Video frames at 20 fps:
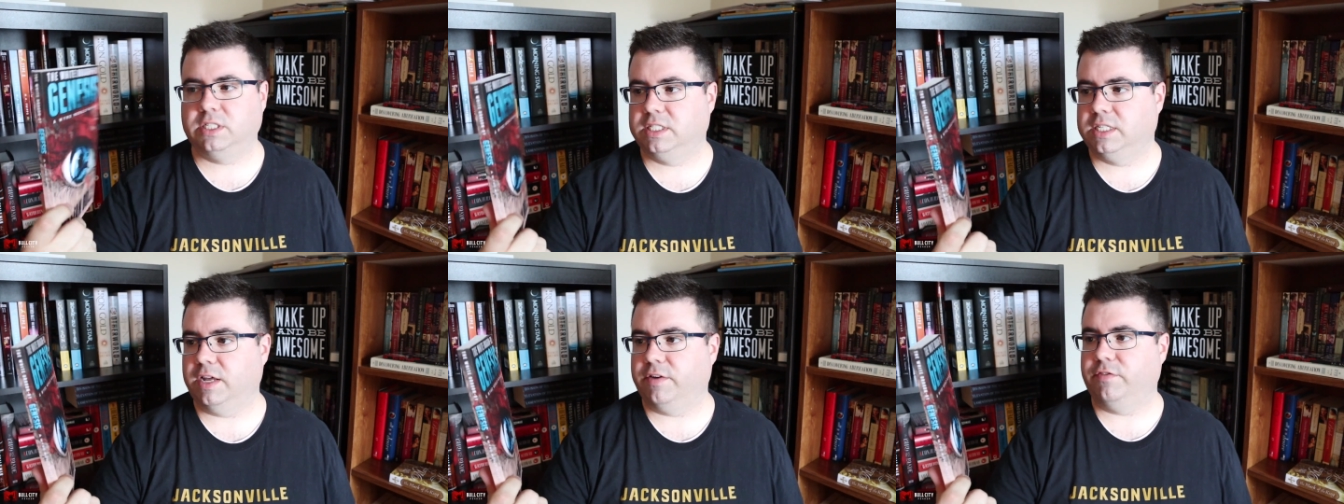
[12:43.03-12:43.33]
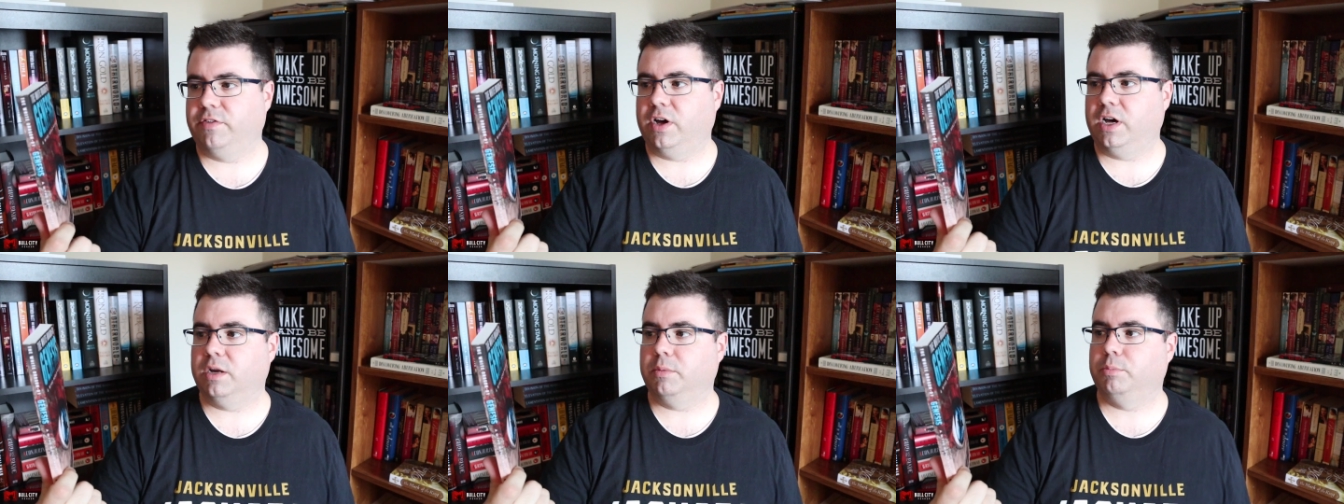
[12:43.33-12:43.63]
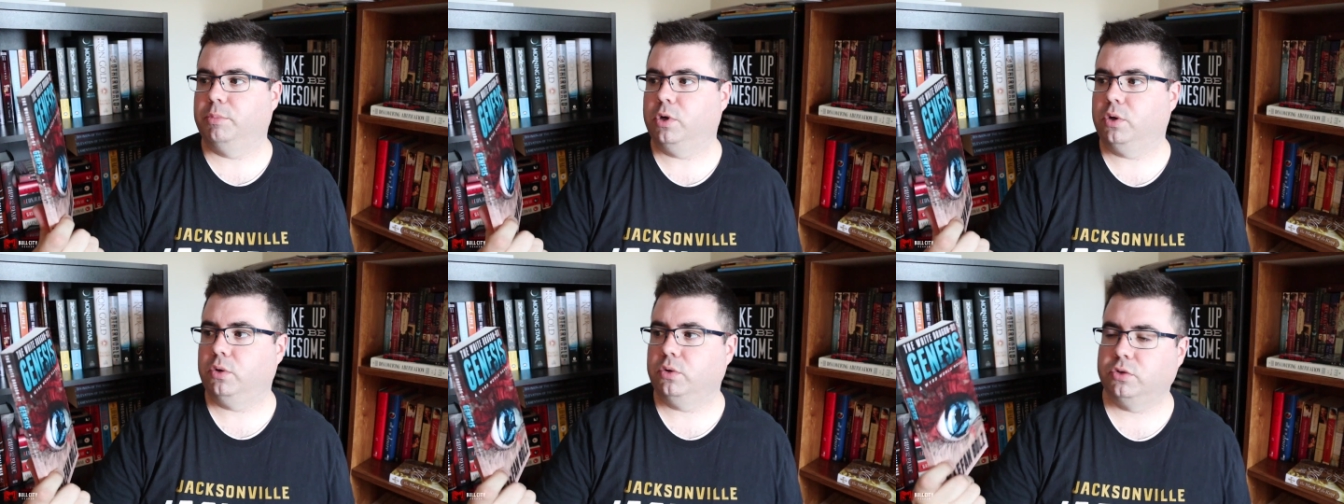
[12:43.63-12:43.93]

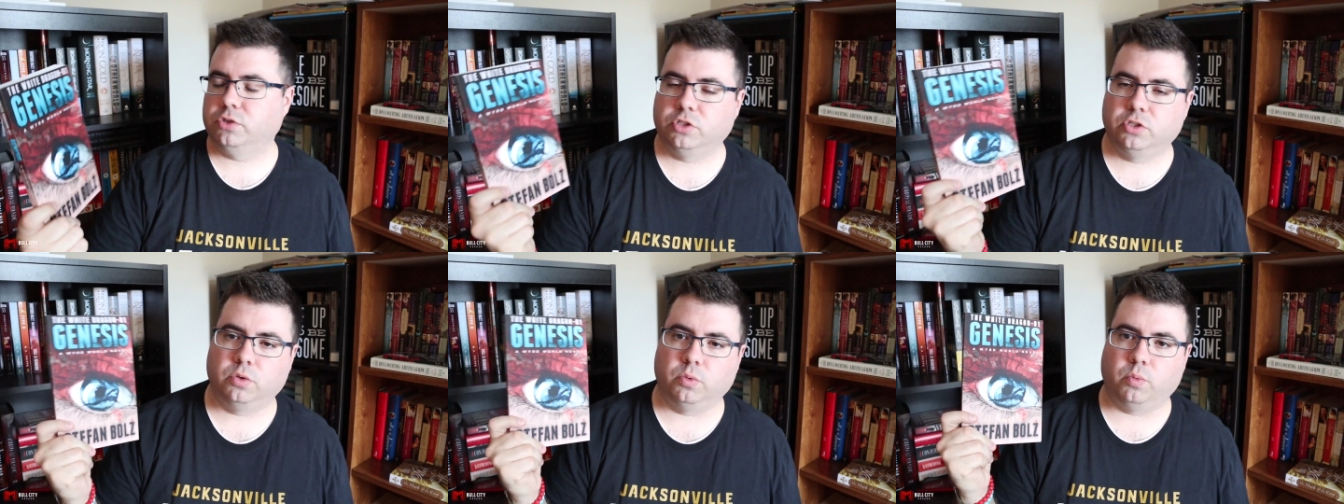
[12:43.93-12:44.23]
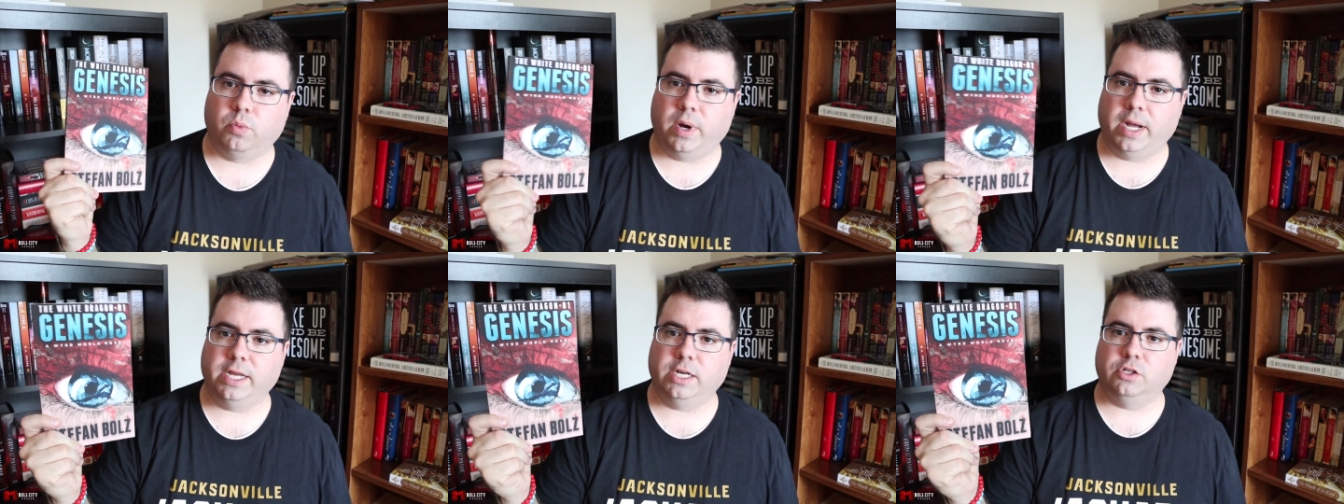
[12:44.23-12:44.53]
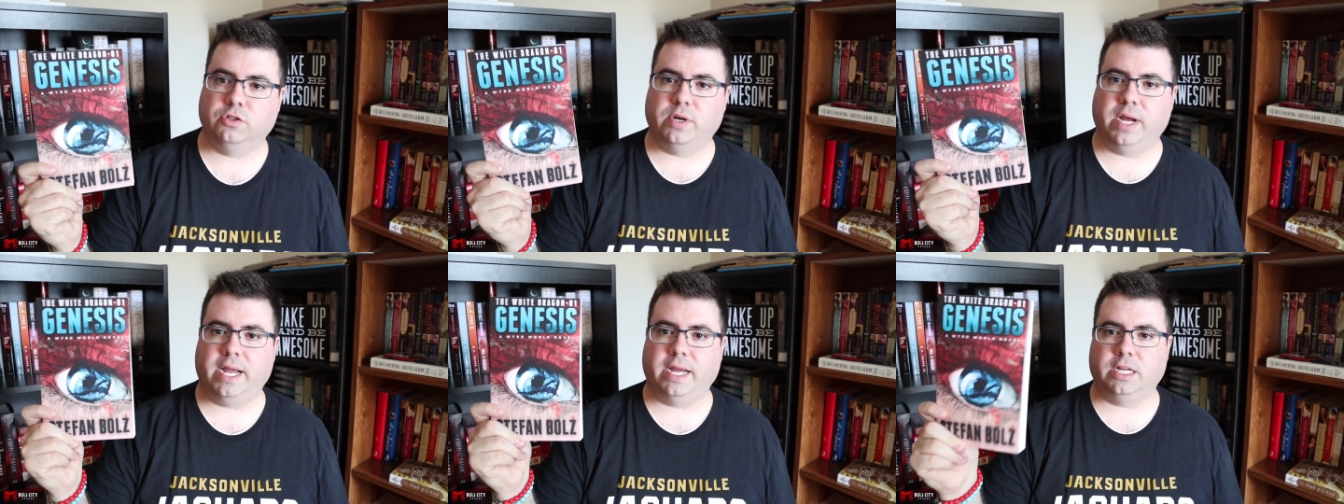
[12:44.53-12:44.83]
Stefan Bolz, The
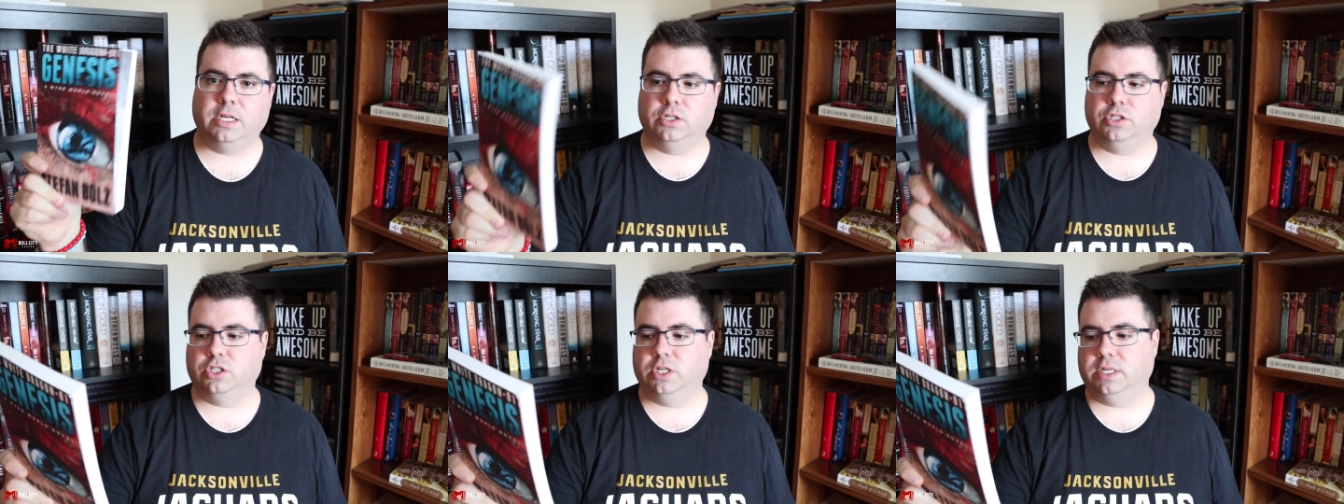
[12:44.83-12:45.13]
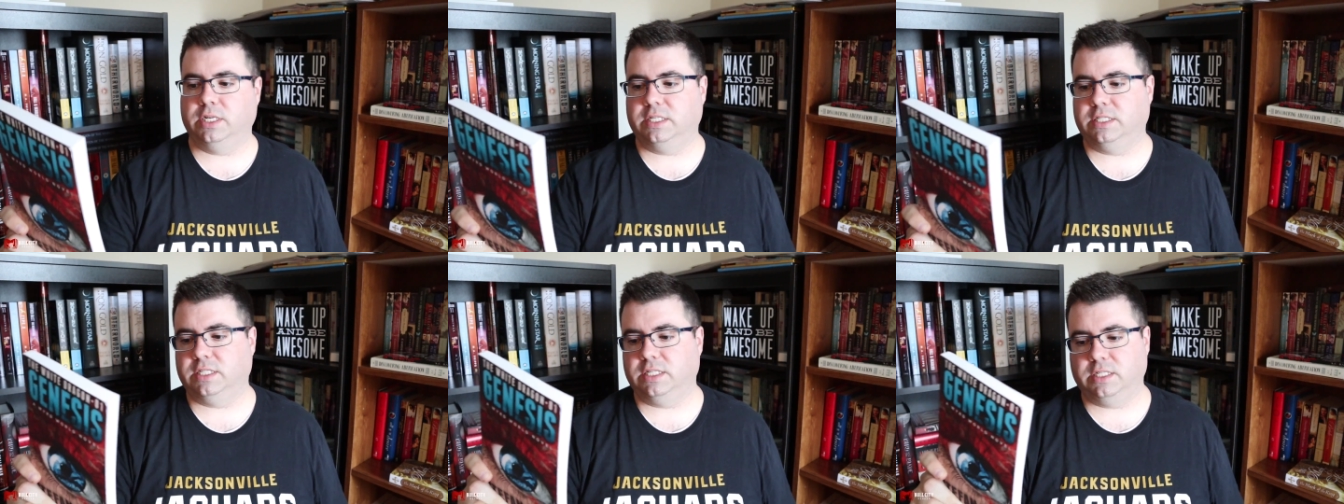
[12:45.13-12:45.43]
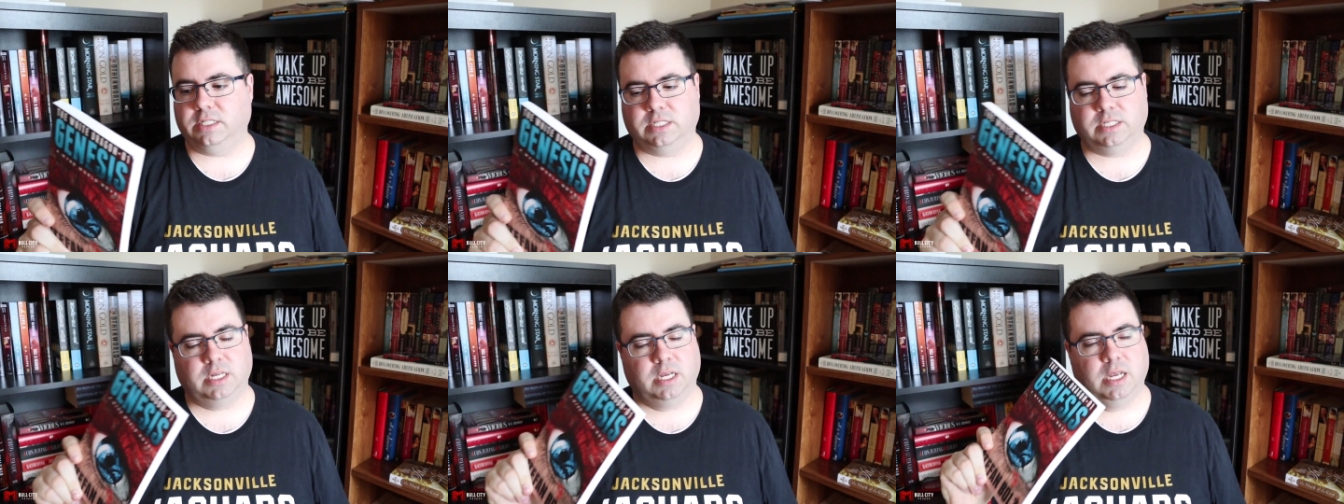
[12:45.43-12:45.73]
White Dragon
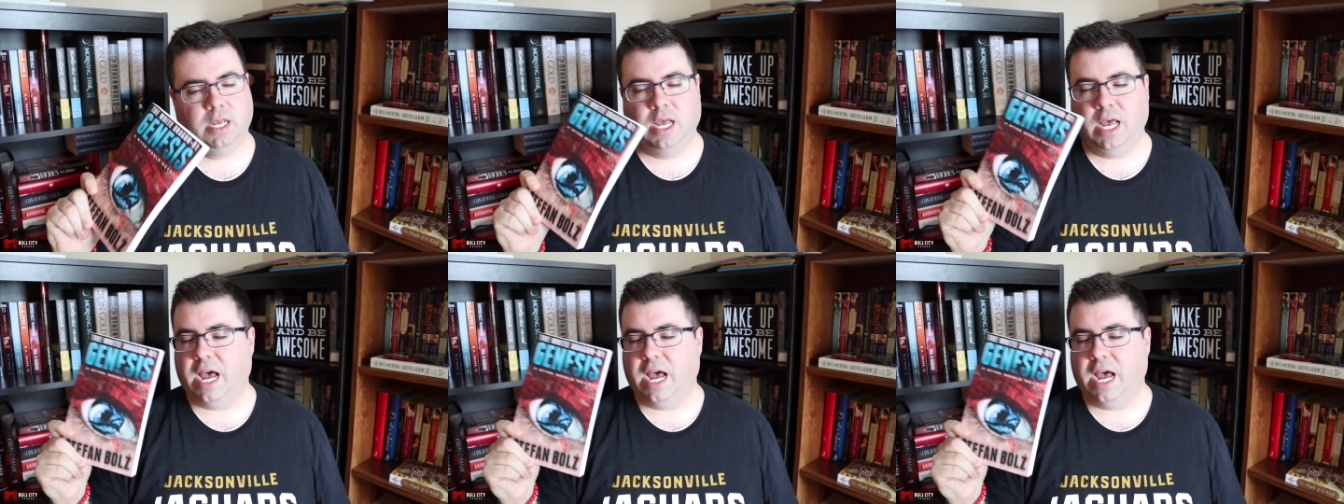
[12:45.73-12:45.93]
Genesis.